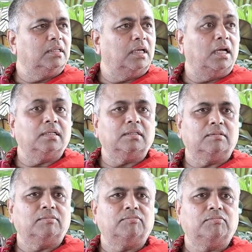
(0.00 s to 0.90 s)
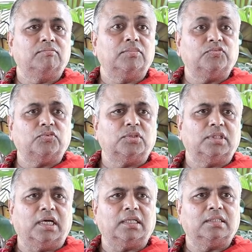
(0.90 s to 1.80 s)
And before
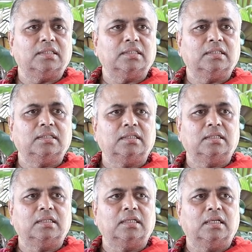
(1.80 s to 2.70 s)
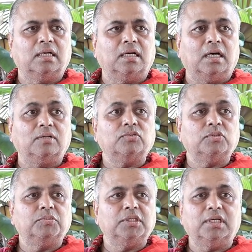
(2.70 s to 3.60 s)
that, I
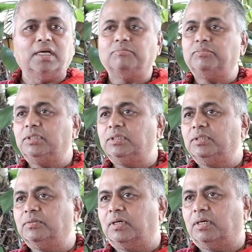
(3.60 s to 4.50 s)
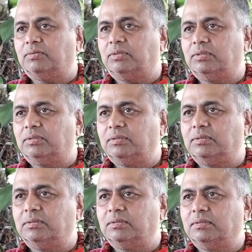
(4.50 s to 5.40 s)
would be emptying you out
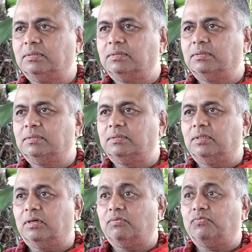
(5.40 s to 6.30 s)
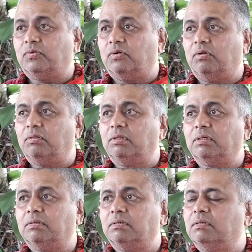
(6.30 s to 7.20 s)
of all
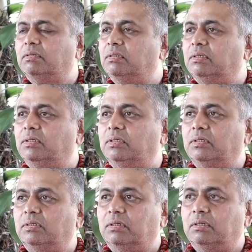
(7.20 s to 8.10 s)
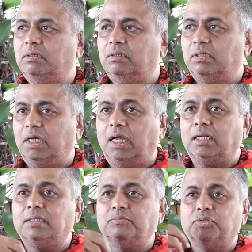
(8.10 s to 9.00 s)
the
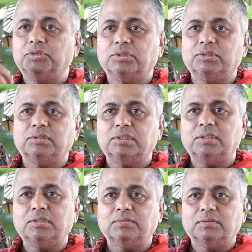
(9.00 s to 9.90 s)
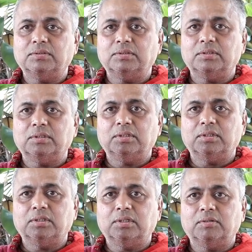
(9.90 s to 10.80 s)
held emotions in you,
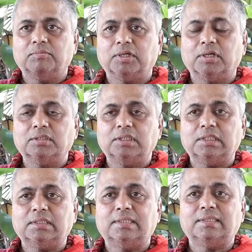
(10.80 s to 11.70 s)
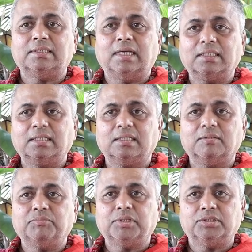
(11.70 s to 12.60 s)
because it is the psychic
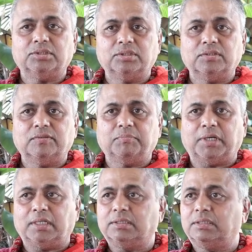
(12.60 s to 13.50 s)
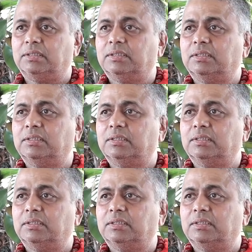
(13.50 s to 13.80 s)
impressions of the past